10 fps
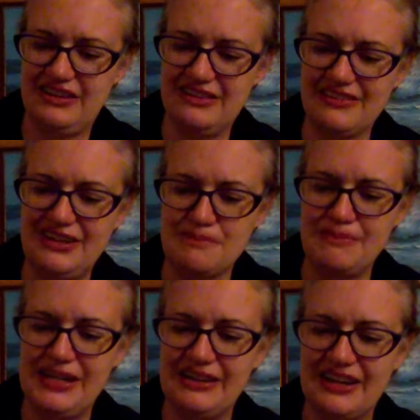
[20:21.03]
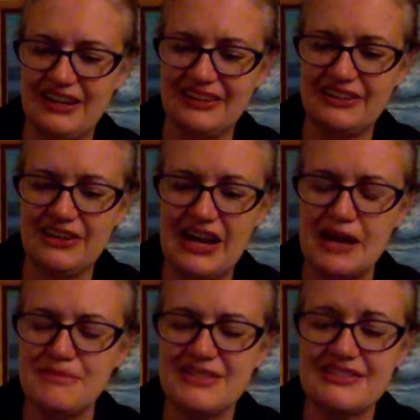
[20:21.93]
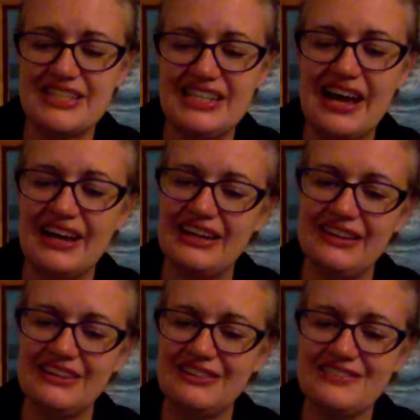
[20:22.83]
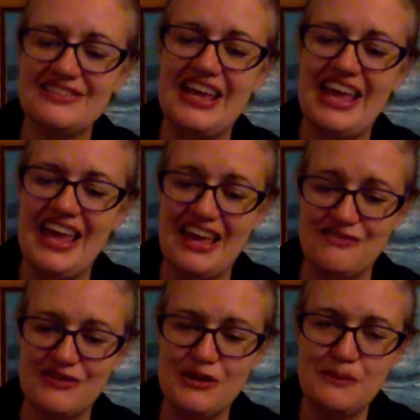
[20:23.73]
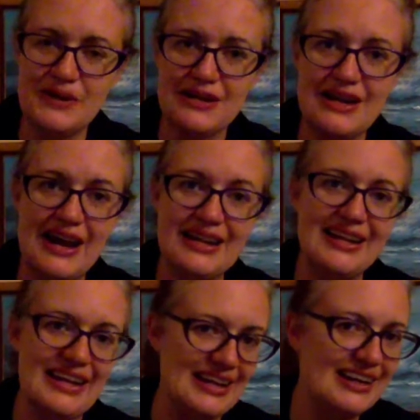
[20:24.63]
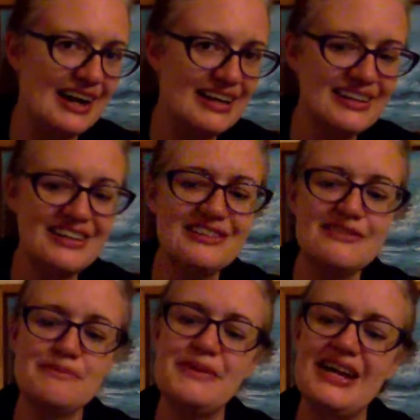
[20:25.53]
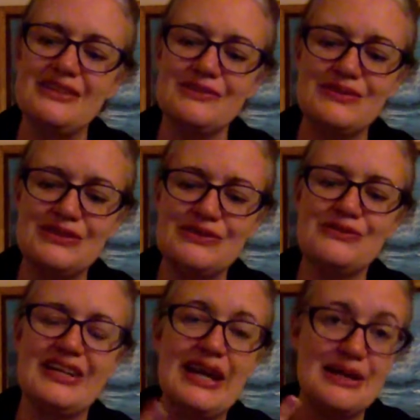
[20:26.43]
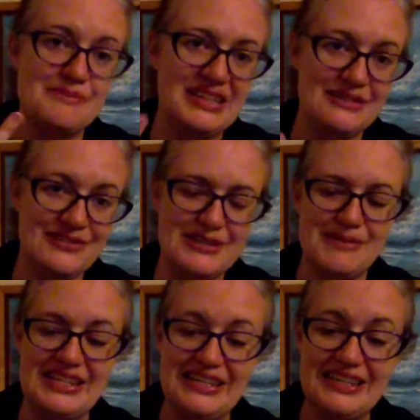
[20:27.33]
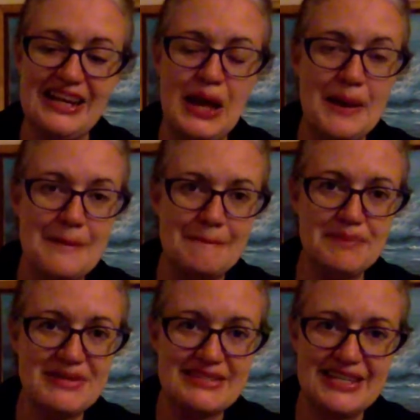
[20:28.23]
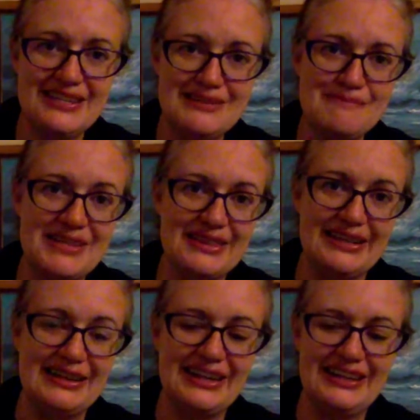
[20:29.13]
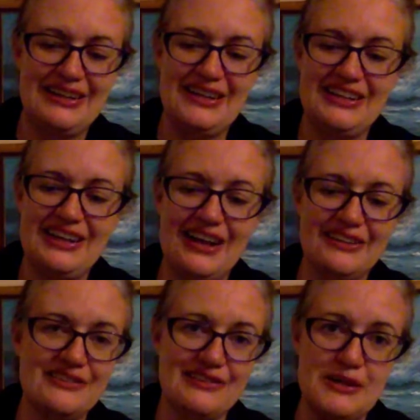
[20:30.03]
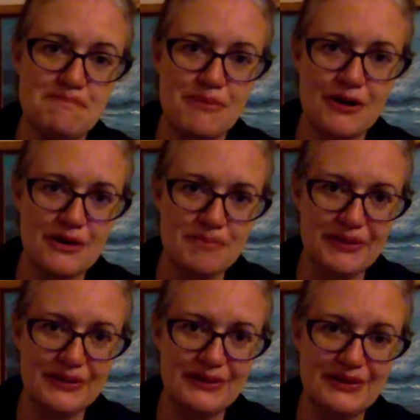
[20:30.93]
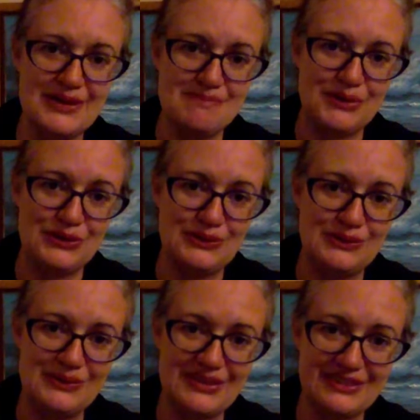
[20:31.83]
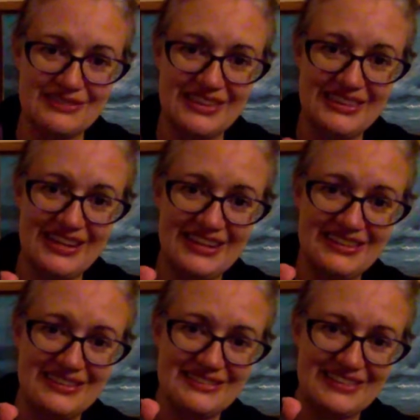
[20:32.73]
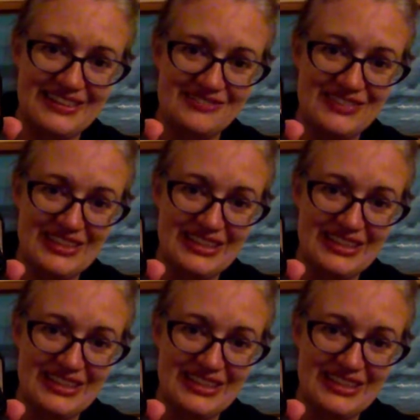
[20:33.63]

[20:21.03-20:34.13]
It's like a pink highlighter. I've been seeing highlighters everywhere. I like highlighters, but I don't know like how many of them I need. But I've been seeing them in like colors like purple and blue and things like that, and it's kind of